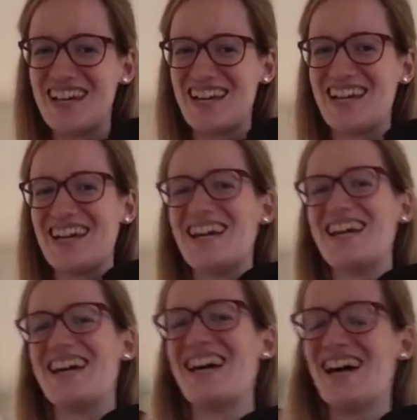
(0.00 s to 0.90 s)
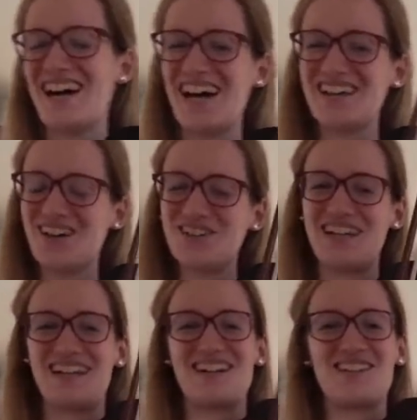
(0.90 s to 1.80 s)
I know that
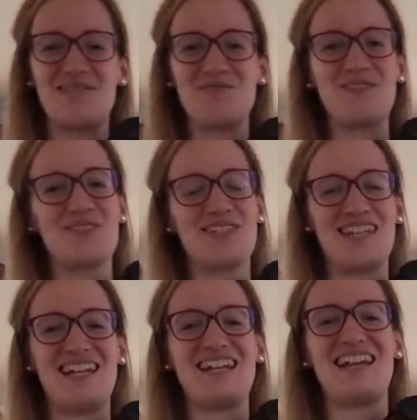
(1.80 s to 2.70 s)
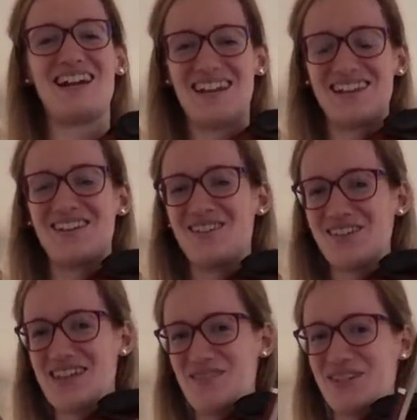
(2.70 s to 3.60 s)
there are some people sitting there that are not
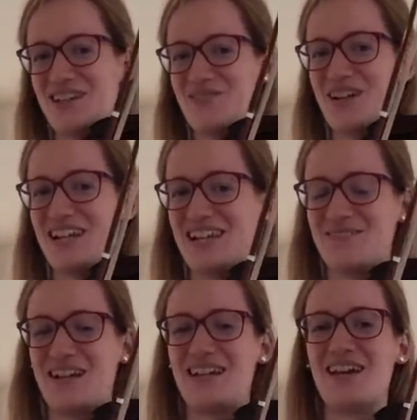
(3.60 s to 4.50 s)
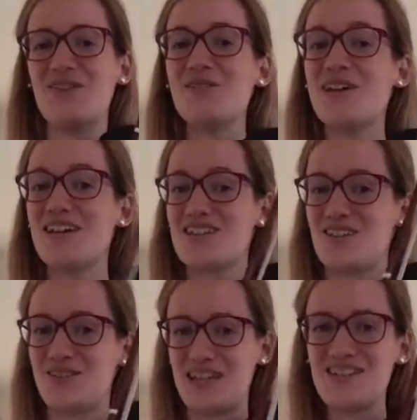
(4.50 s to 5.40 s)
having their violin right now. So
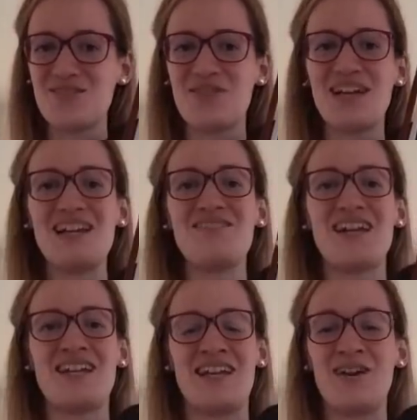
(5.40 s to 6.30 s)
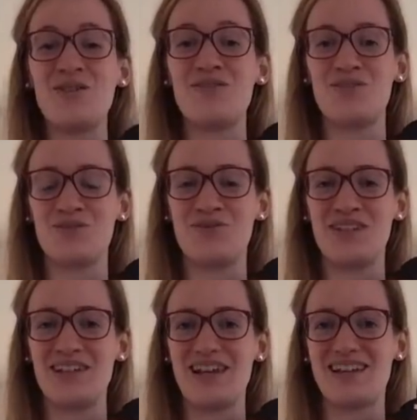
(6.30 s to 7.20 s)
get your violin right now if you
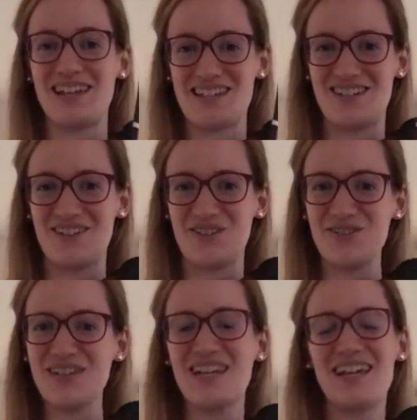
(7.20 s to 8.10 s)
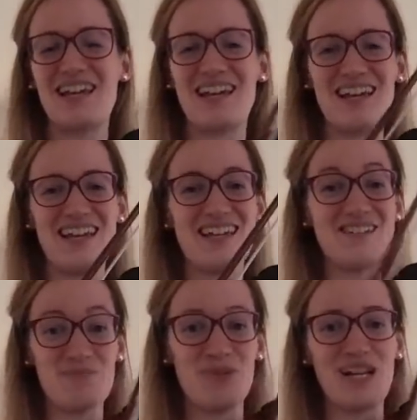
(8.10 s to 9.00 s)
feel like that's you
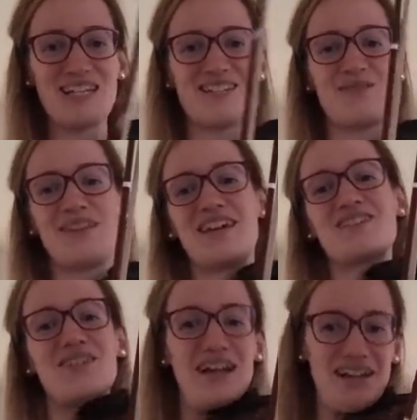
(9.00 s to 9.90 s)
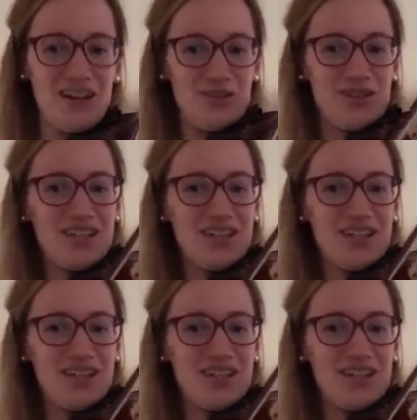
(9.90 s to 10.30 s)
and practice with us right now.